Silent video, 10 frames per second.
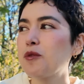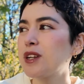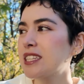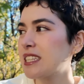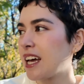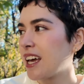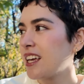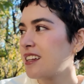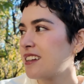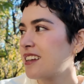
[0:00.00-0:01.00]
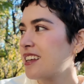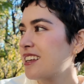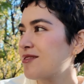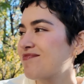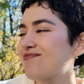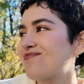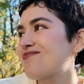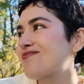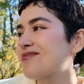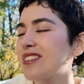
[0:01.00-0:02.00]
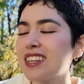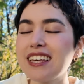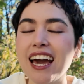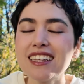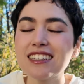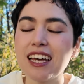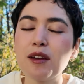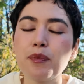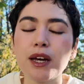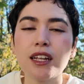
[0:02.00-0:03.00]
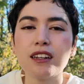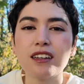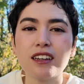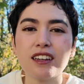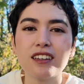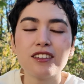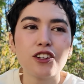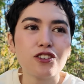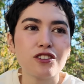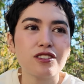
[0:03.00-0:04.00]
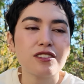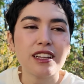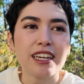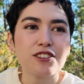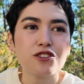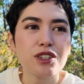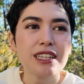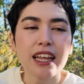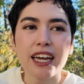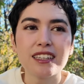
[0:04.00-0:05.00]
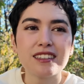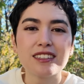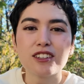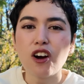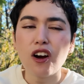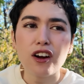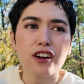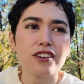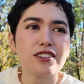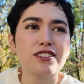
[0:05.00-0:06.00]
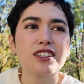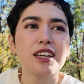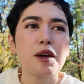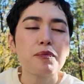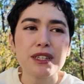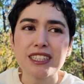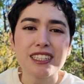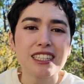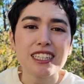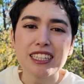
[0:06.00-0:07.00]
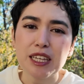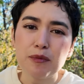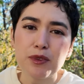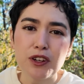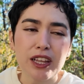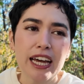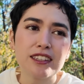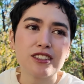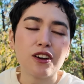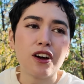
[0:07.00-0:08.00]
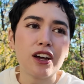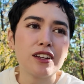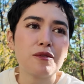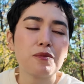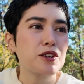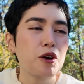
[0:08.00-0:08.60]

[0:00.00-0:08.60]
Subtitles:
when it's night, yeah, it's night, but there's like street lights, cars, businesses keep their lights on,